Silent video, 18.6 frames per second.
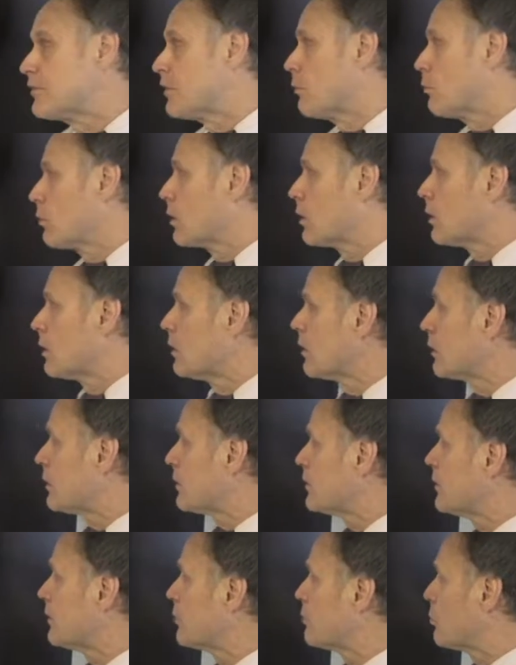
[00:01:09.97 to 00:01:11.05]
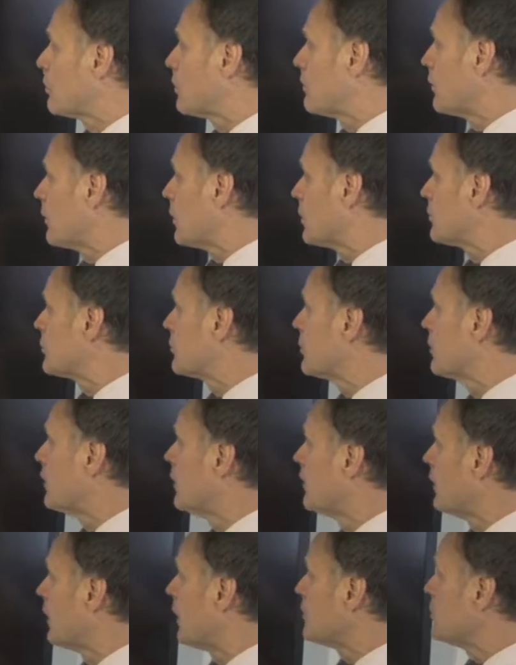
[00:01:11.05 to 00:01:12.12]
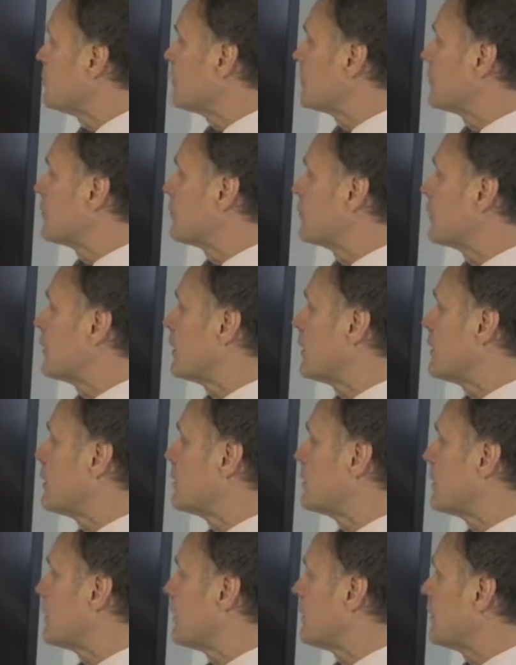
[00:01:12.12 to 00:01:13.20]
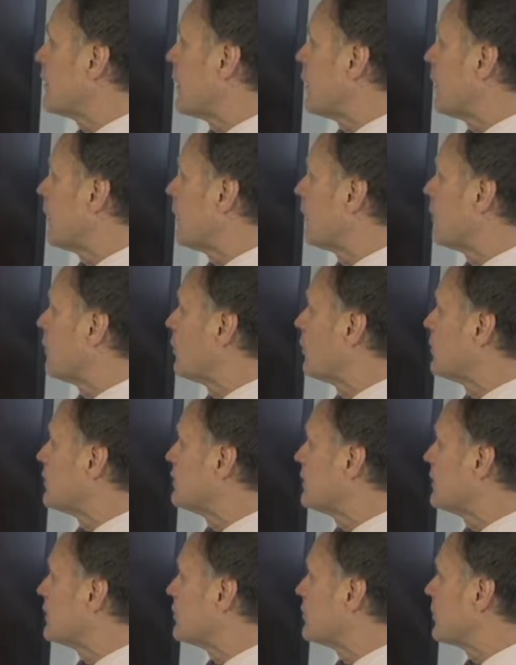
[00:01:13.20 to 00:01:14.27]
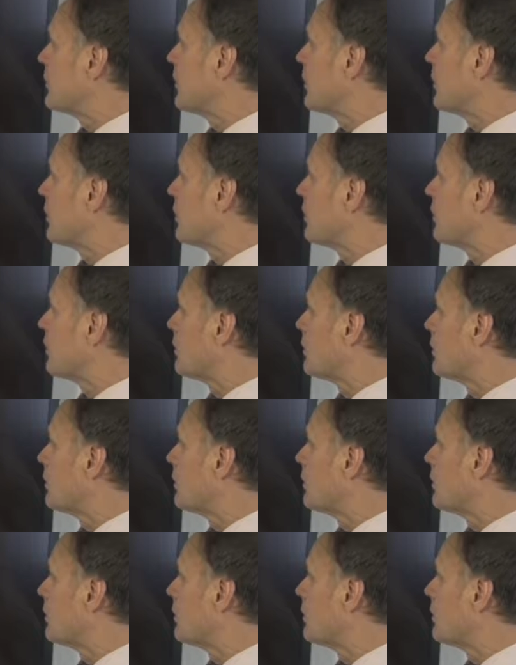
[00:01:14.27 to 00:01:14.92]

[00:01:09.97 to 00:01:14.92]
So we're going to look at this one first, and you can see the disc here.